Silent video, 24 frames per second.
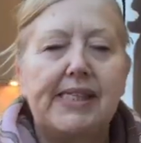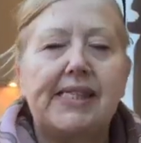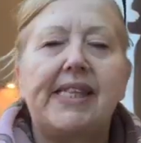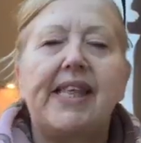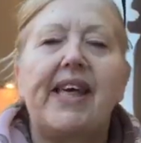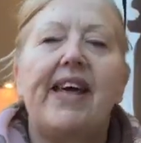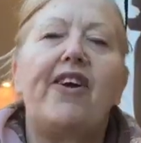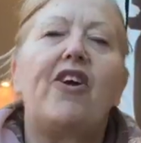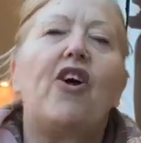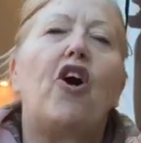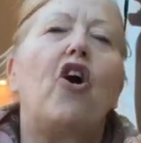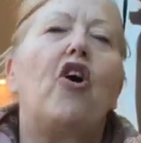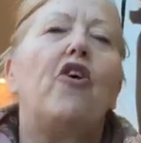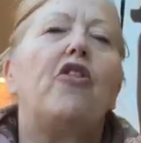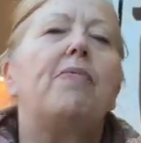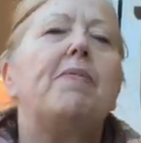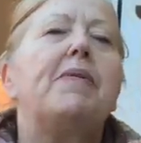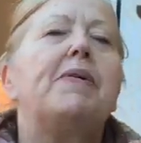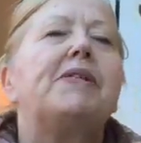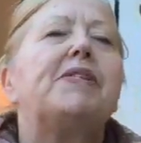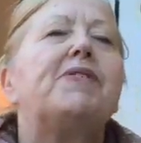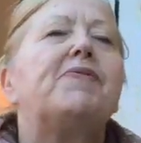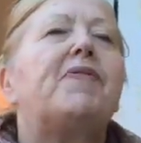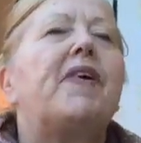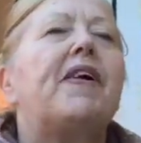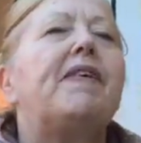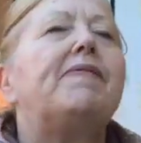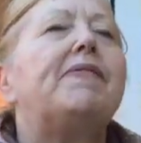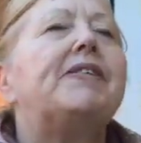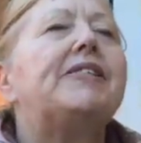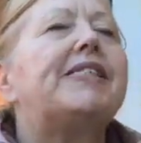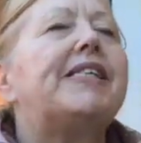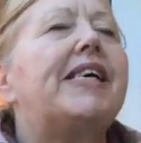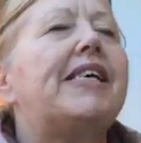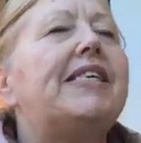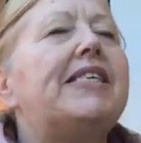They are the most
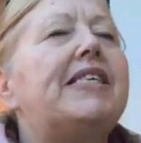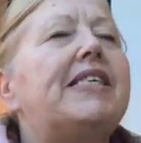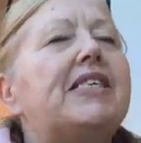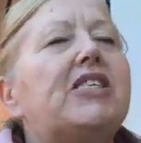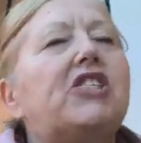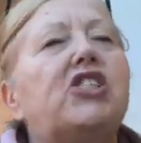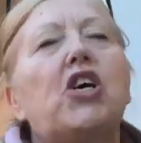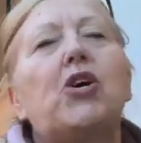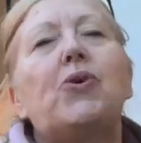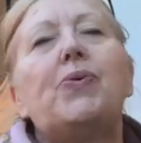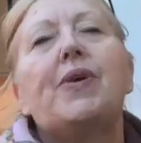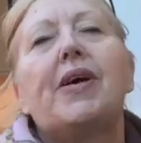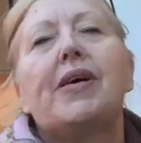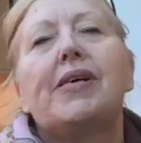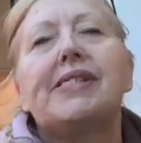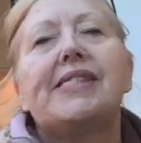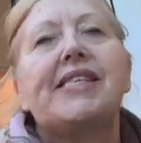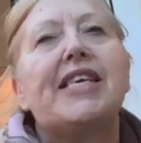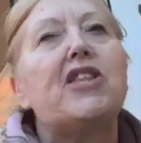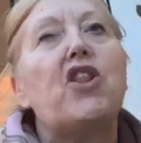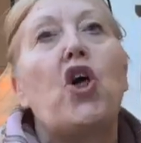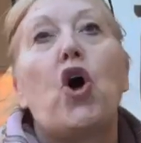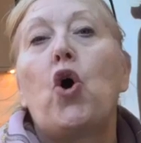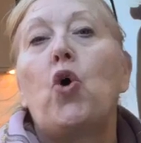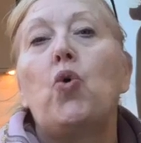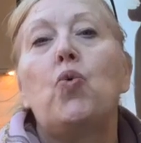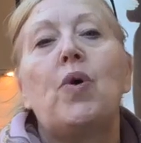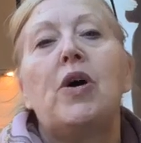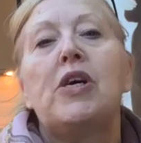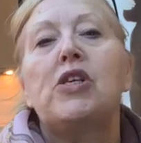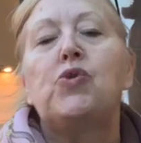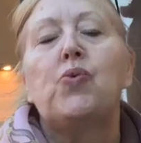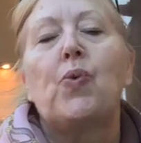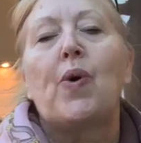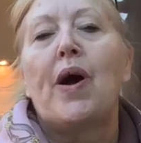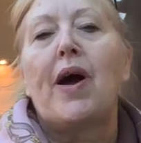favourite donuts in the whole
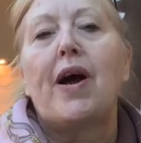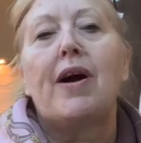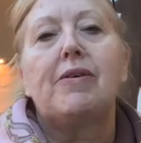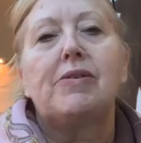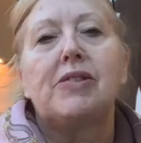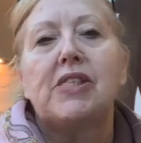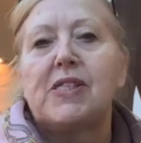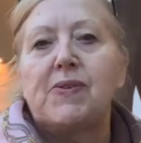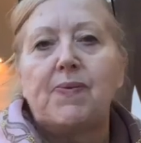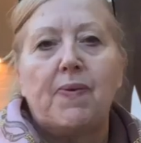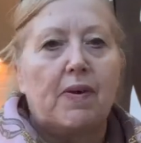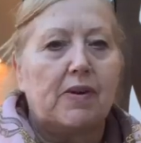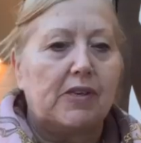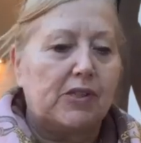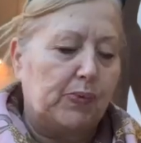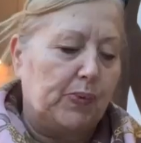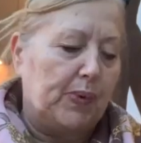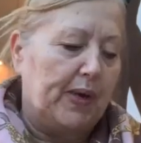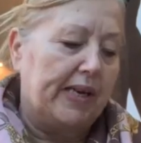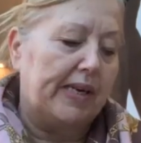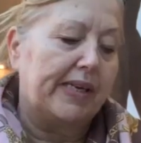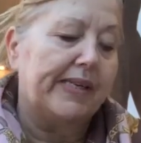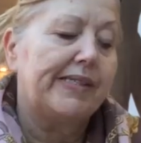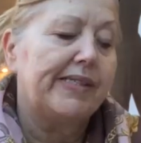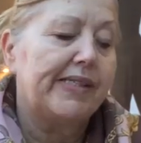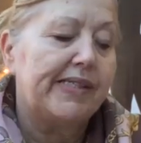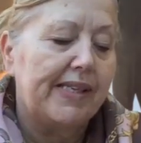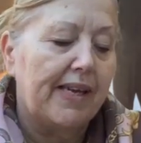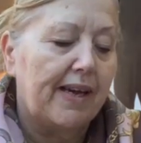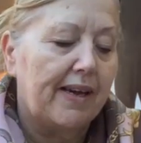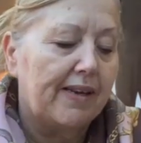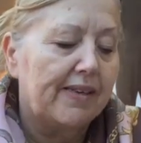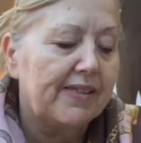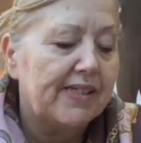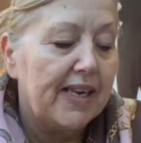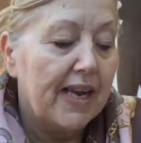wide world, as far as we're
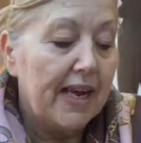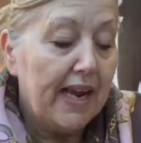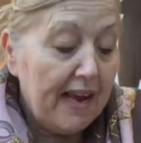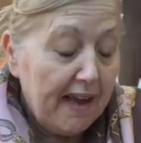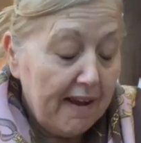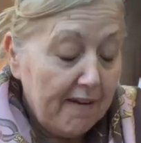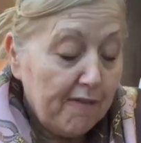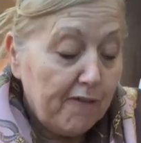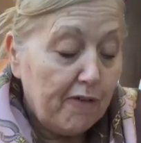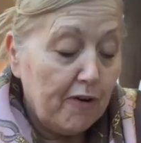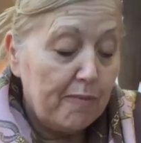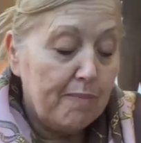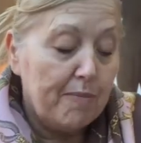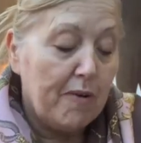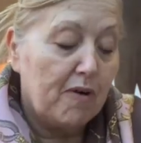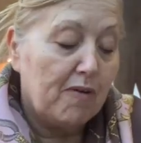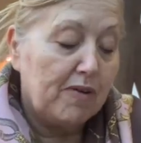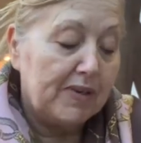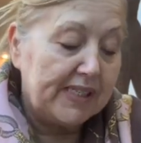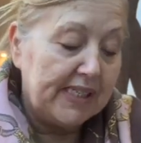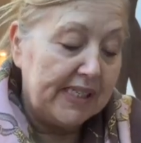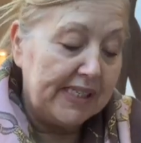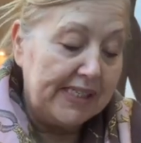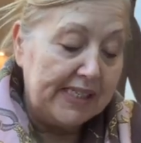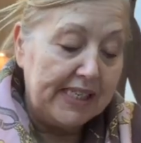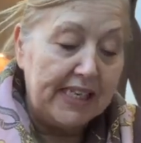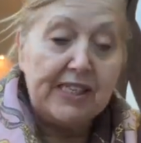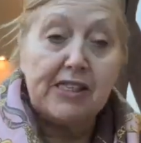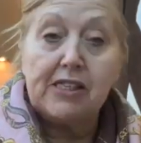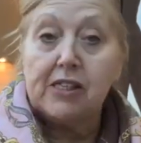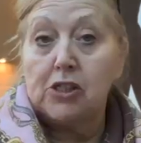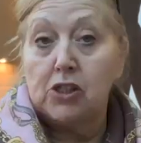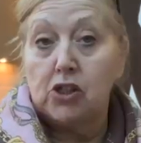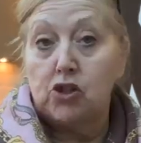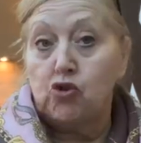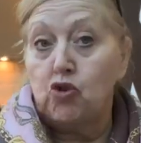concerned, from Morrisons. These are
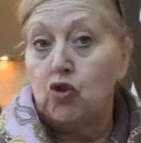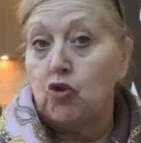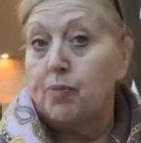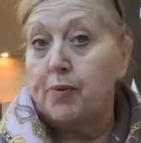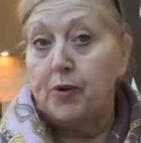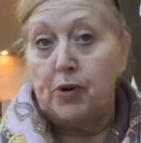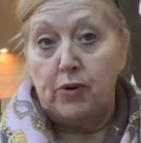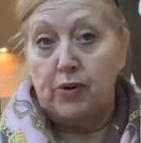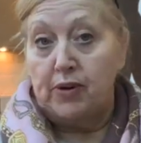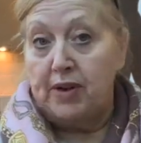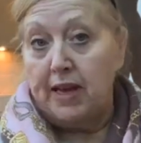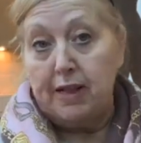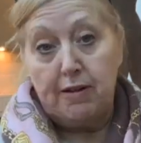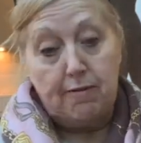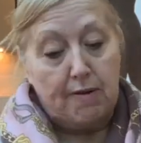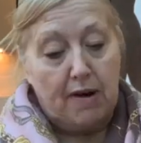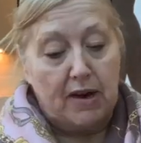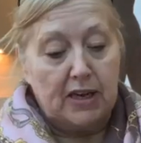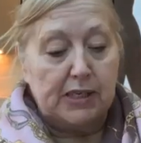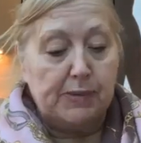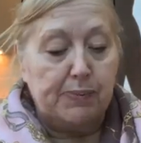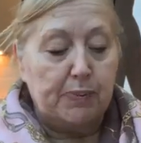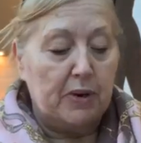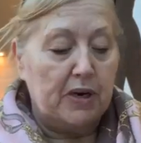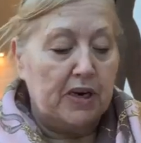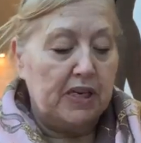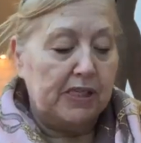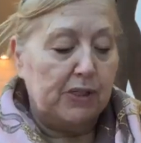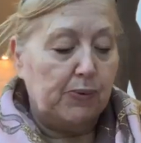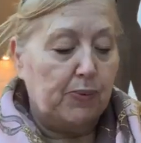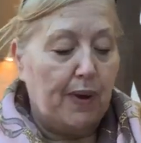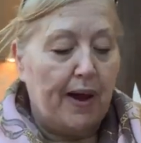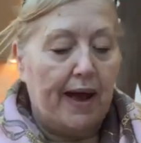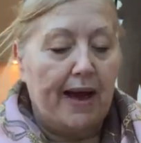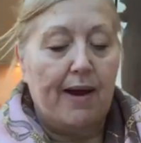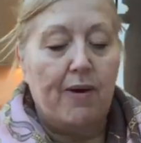the strawberries, you can get the raspberry as
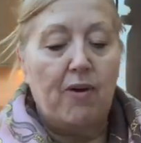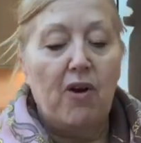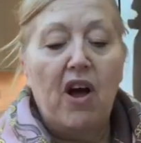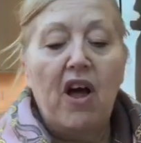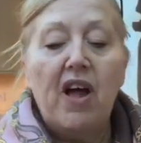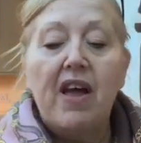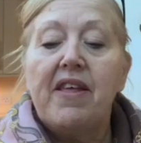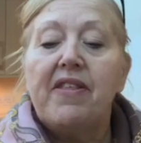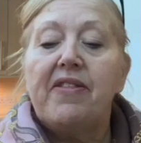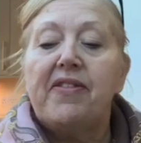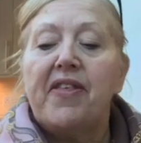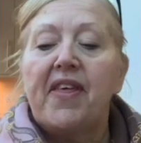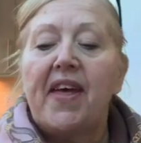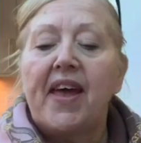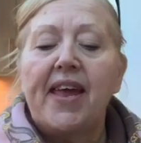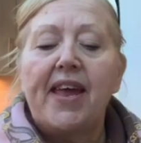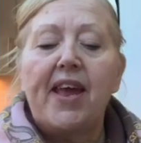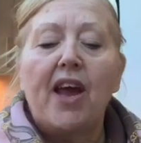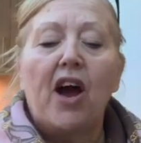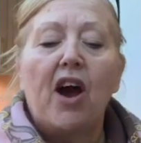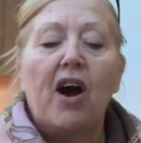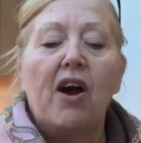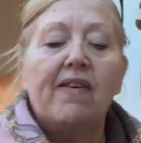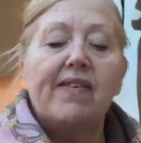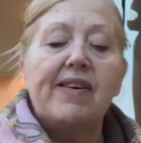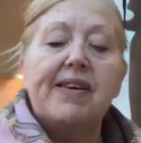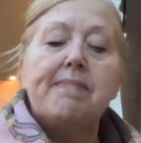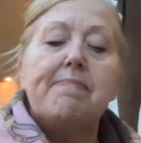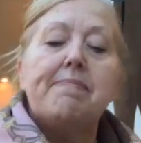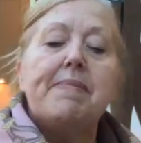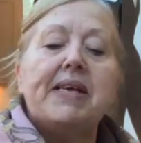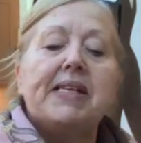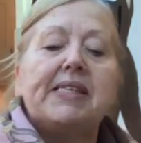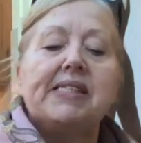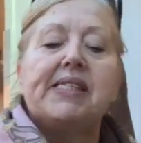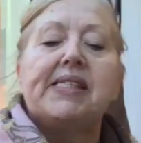well. They are
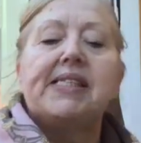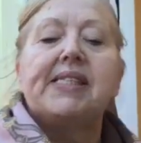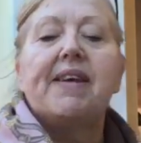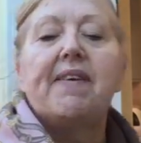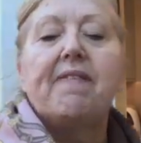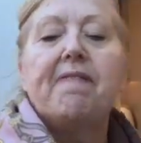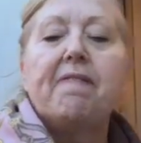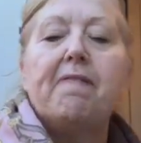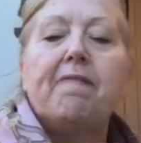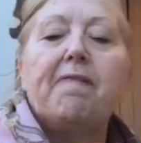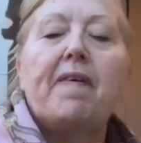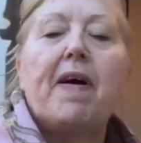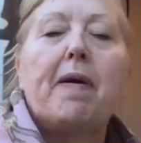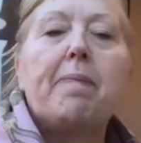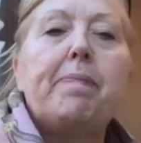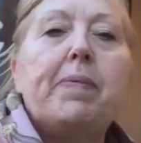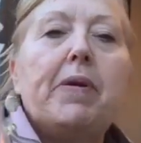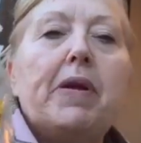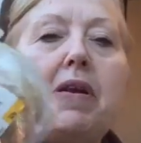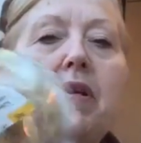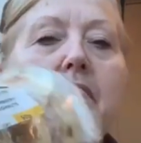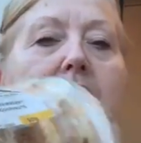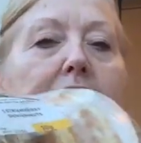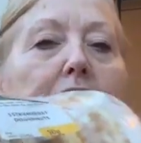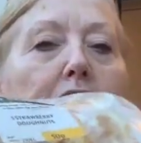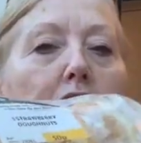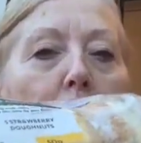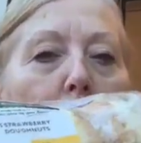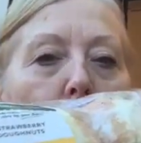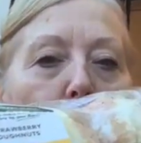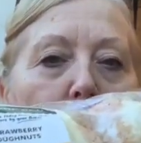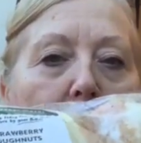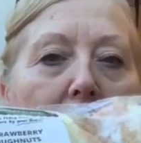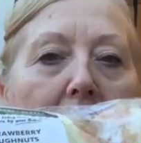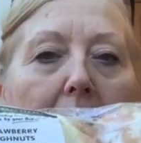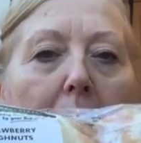immense, they're fabulous.
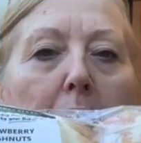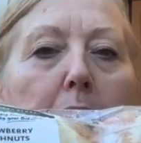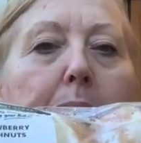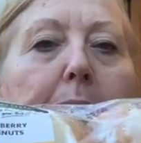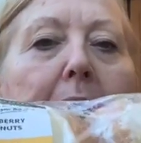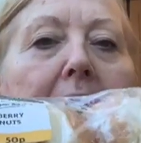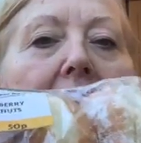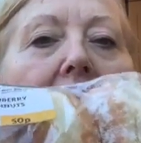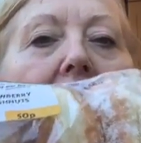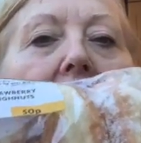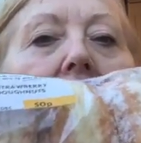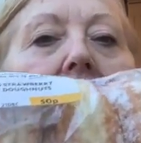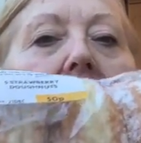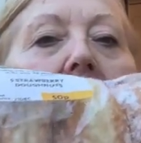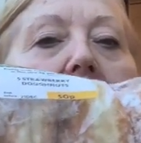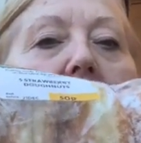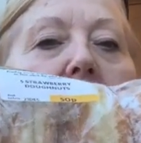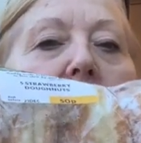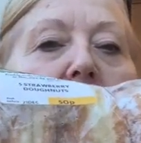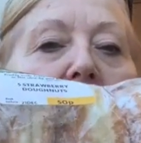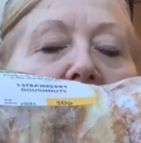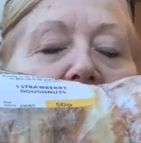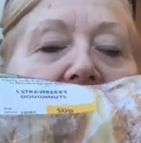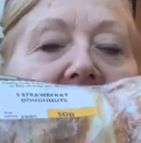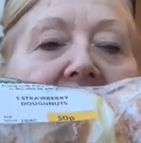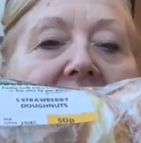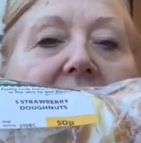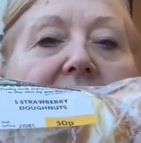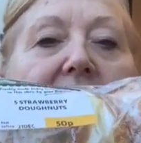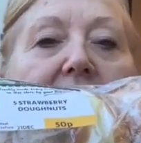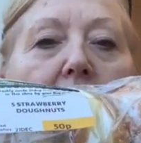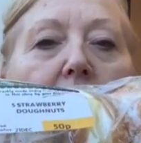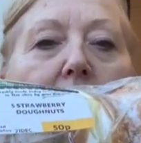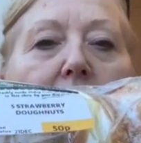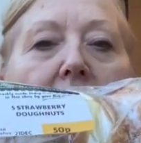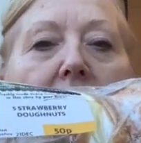Look how big these
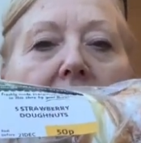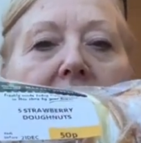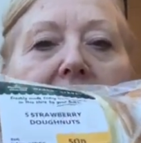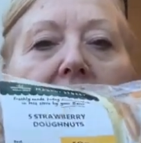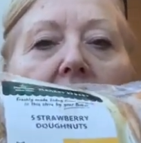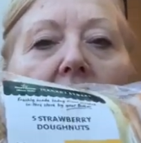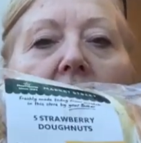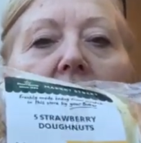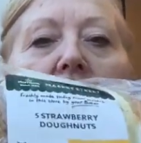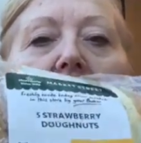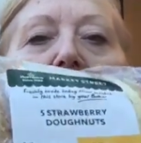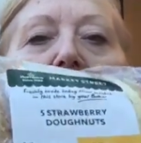donuts are.